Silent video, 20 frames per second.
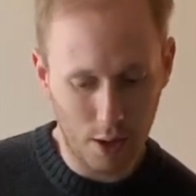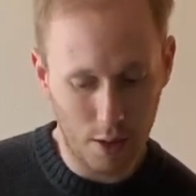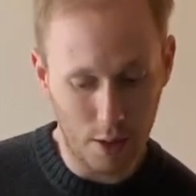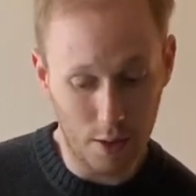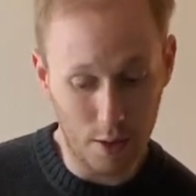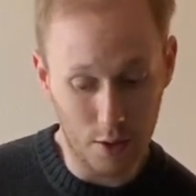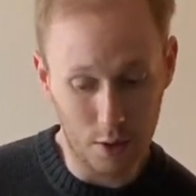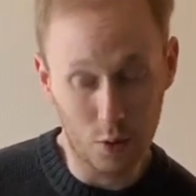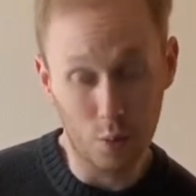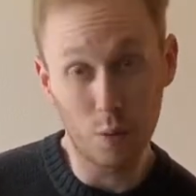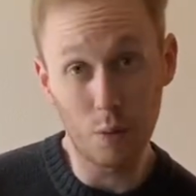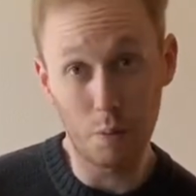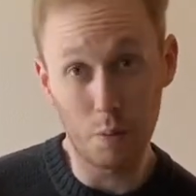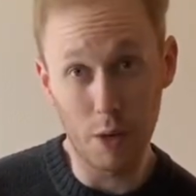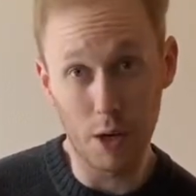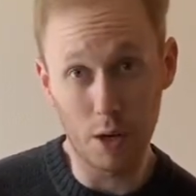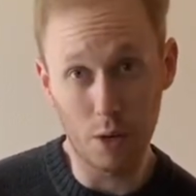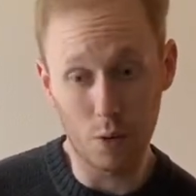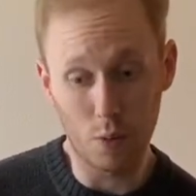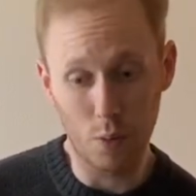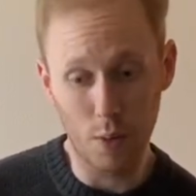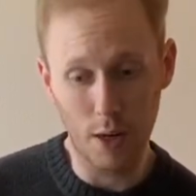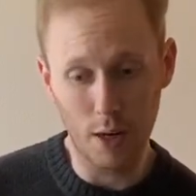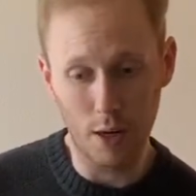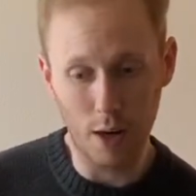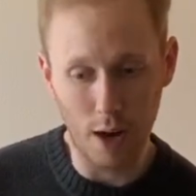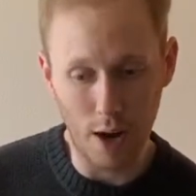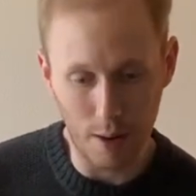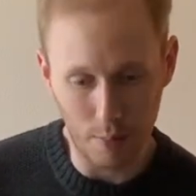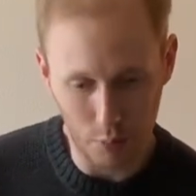this would be a great
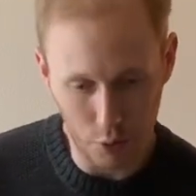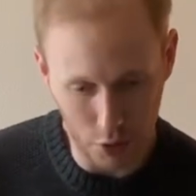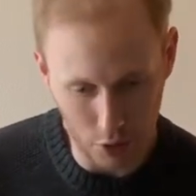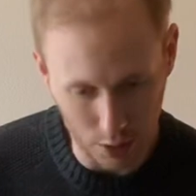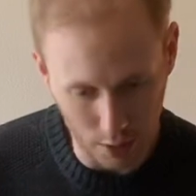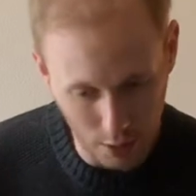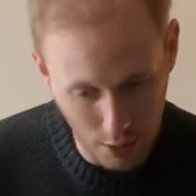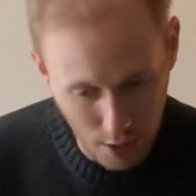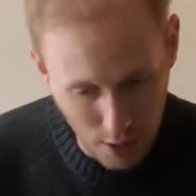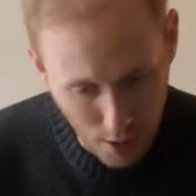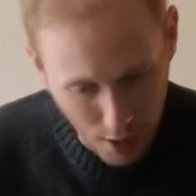option.